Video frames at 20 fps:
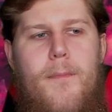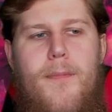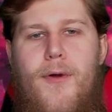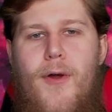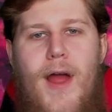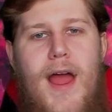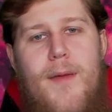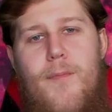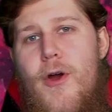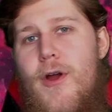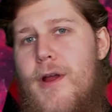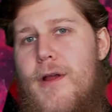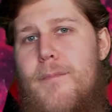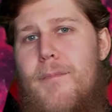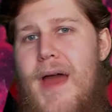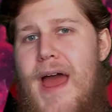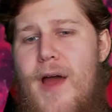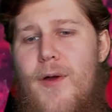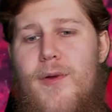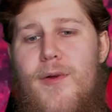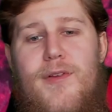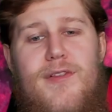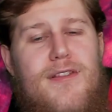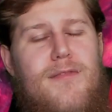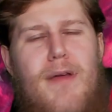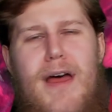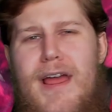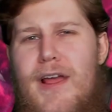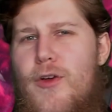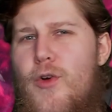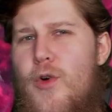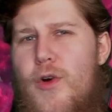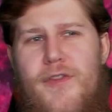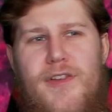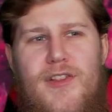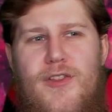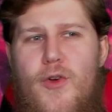Primarch powers, like Corvus